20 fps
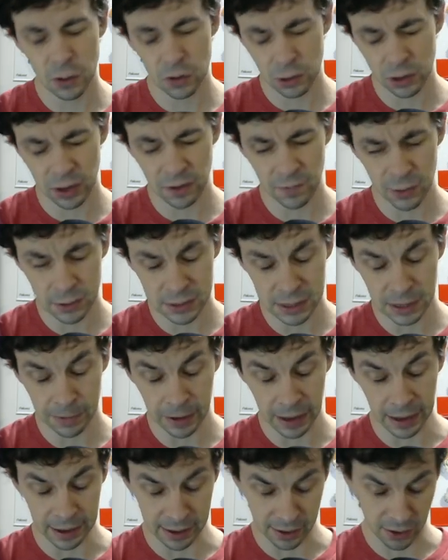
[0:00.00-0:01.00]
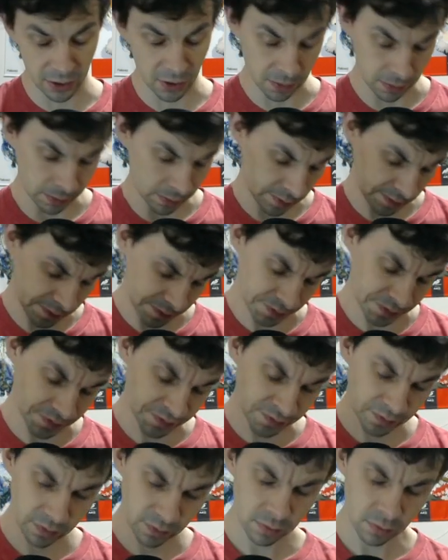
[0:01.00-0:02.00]
looking for DPS,
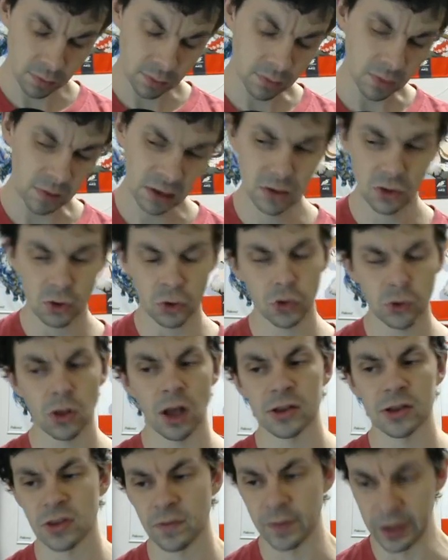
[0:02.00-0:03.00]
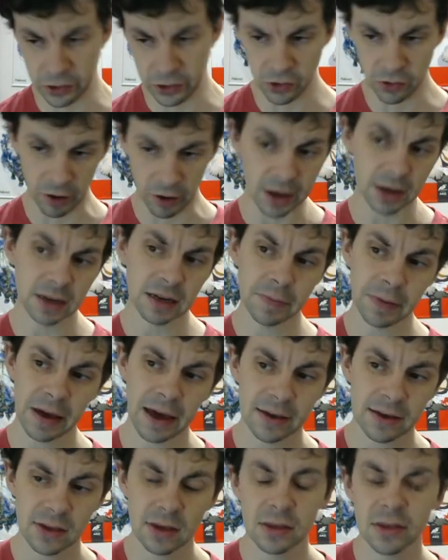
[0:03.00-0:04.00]
there's lots of other great
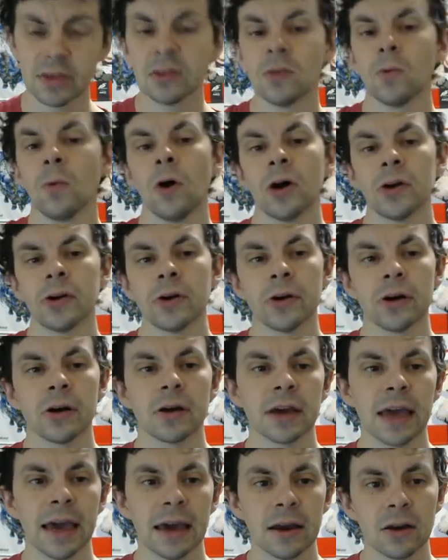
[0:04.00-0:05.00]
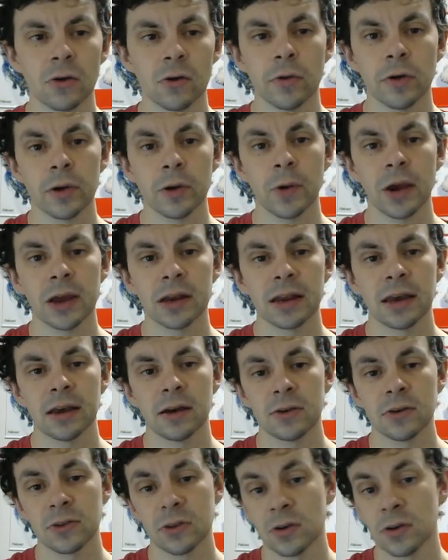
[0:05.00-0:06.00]
DPSs in the water category right
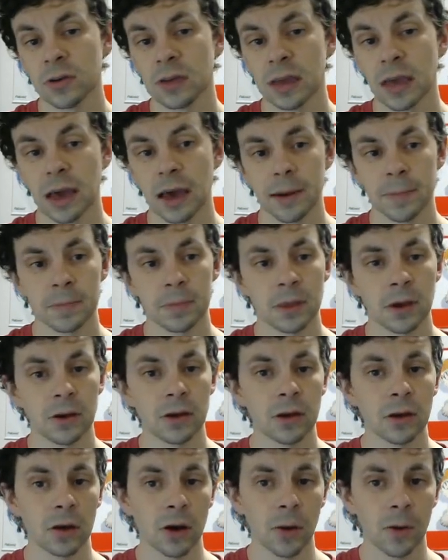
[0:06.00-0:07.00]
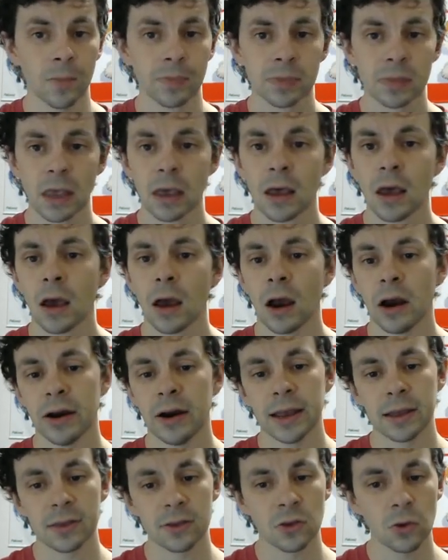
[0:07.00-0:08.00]
now. So yeah. All
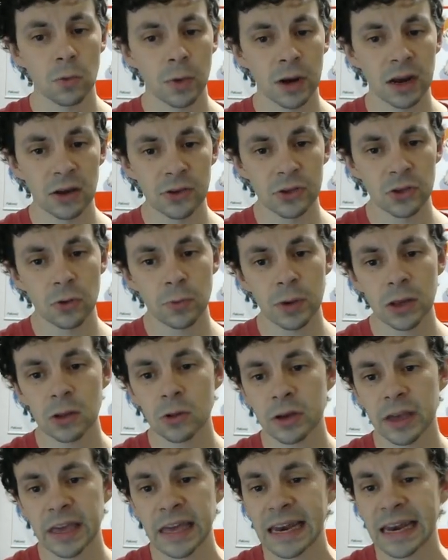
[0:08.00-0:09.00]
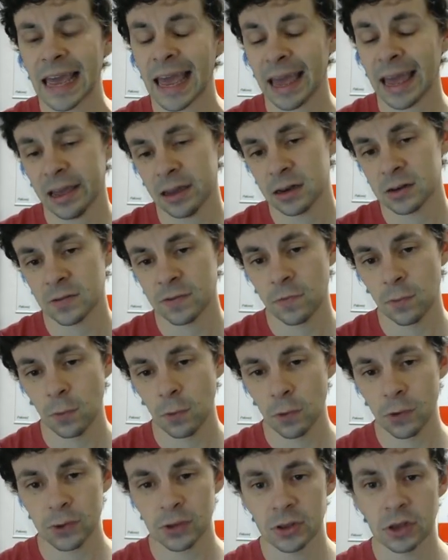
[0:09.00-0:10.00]
right, so what else are we looking at
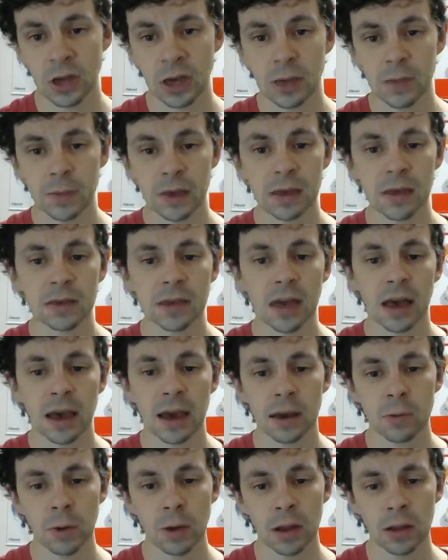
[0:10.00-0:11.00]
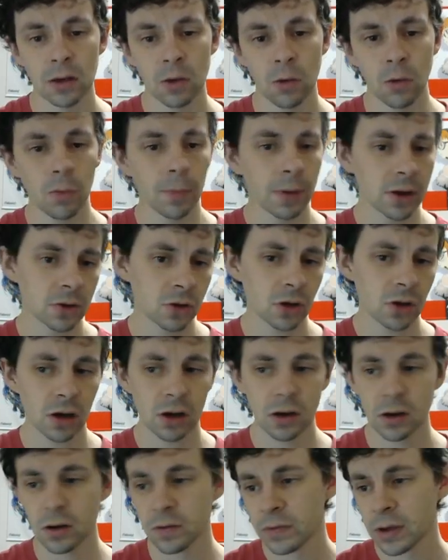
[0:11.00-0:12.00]
for the JP side? Well, a whole bunch
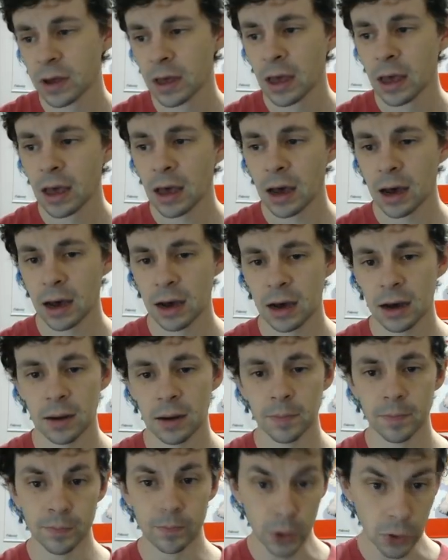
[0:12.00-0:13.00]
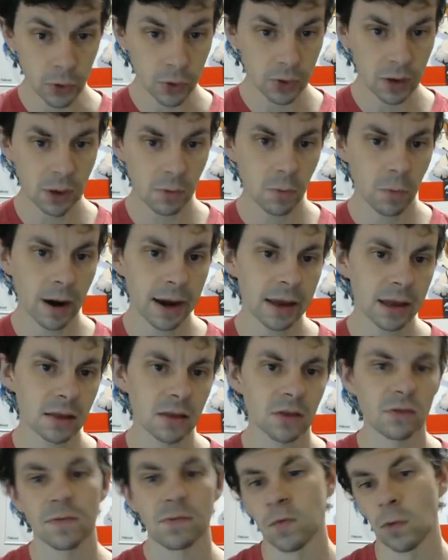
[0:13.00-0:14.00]
of boosted
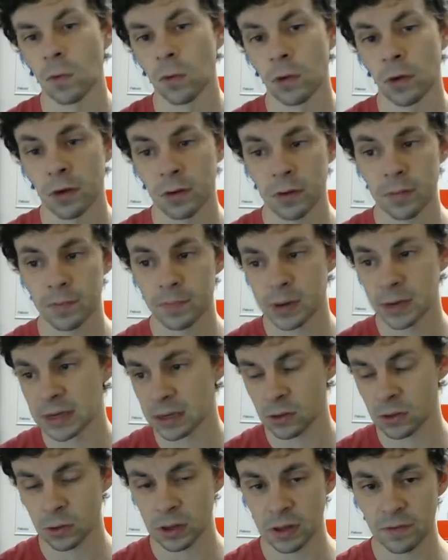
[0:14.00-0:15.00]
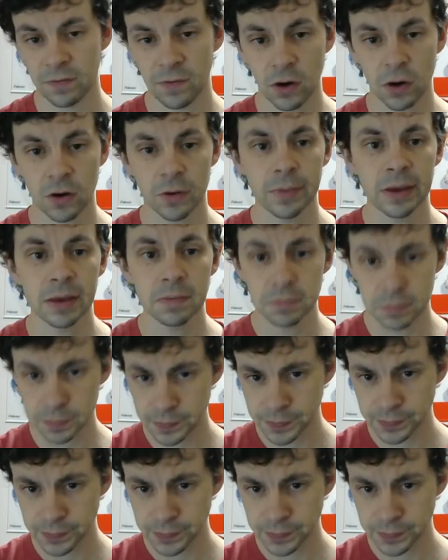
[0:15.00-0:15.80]
rates for potentially farming